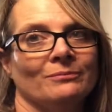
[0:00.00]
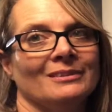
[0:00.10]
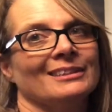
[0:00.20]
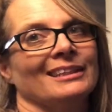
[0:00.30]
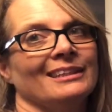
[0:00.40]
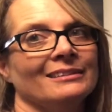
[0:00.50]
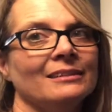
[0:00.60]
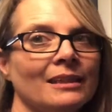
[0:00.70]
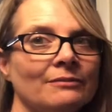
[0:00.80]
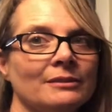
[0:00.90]
It's got a nice
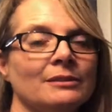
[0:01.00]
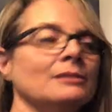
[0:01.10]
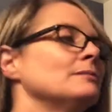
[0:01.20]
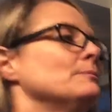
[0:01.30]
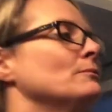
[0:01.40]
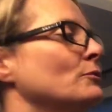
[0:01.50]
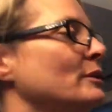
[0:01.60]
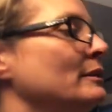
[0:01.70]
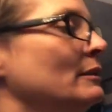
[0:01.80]
knot, have to thread the